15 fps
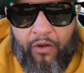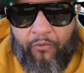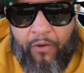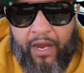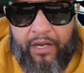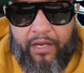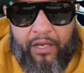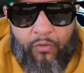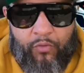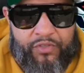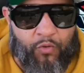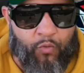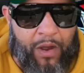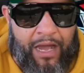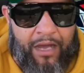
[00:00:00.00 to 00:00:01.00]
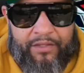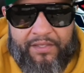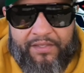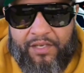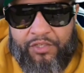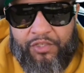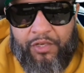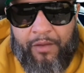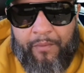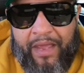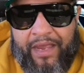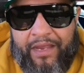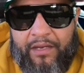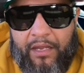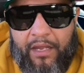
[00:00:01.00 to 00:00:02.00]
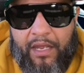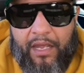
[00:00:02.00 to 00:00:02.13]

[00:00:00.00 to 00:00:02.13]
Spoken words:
right? It was a wild decision to make.